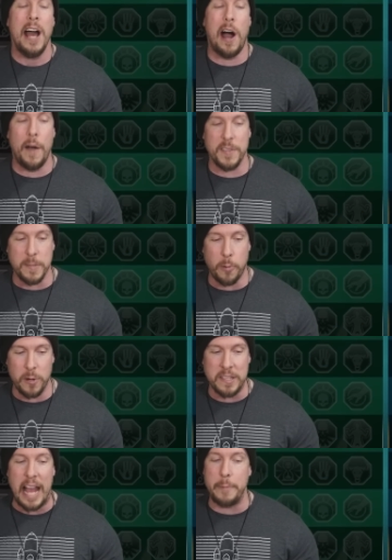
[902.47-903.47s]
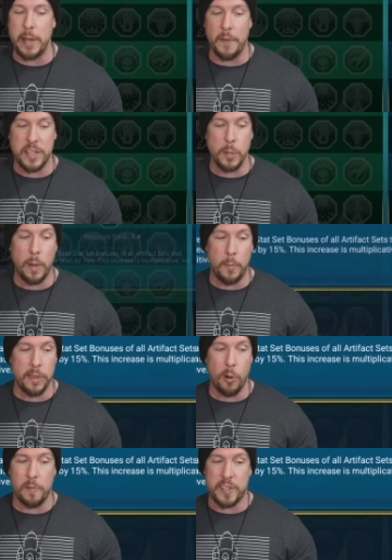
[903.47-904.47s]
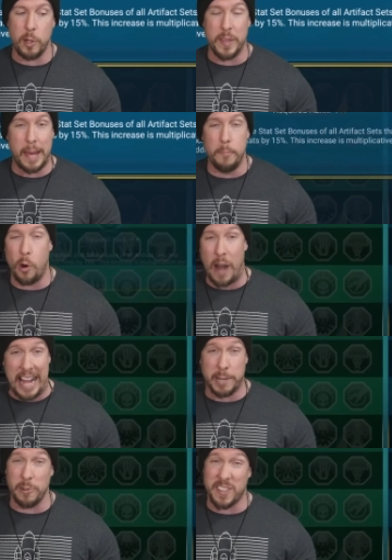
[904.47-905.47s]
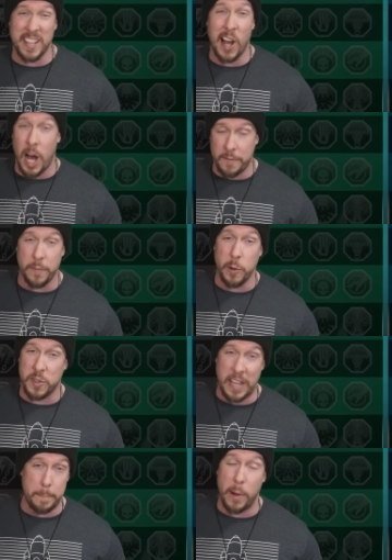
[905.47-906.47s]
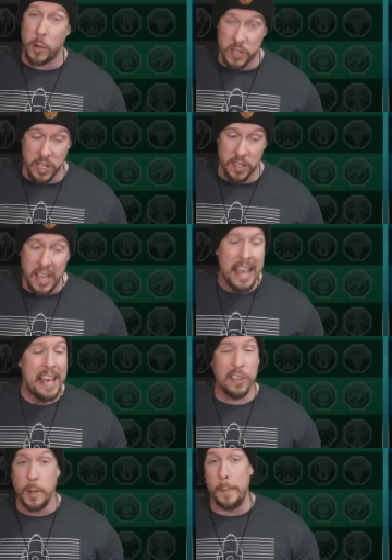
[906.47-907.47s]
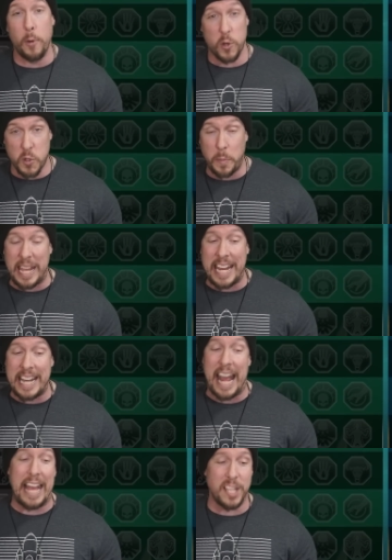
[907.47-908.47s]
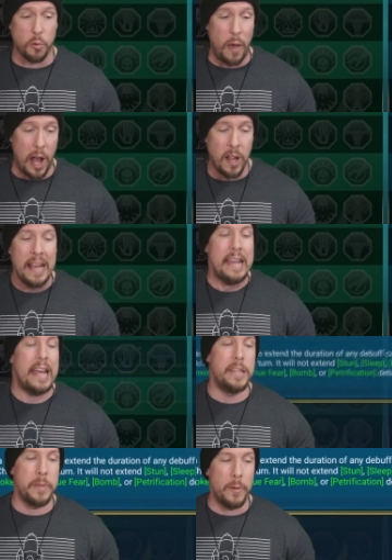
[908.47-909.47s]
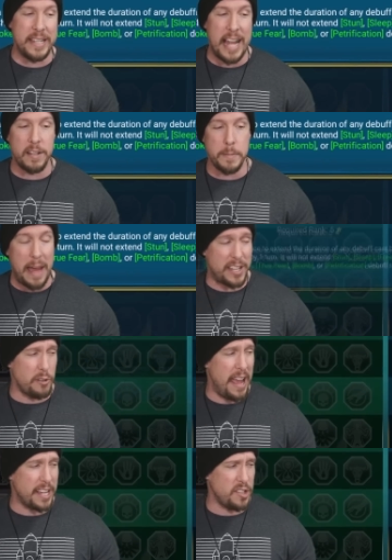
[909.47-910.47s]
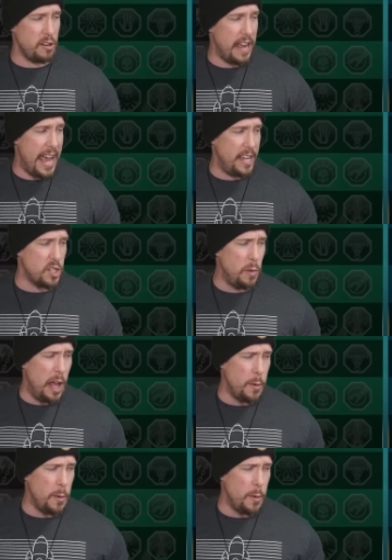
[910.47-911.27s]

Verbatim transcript: On the support side, we obviously went with Lore of Steel to get more accuracy off of those set bonuses, a little bit more speed as well, and then we went down to Master Hexer as well.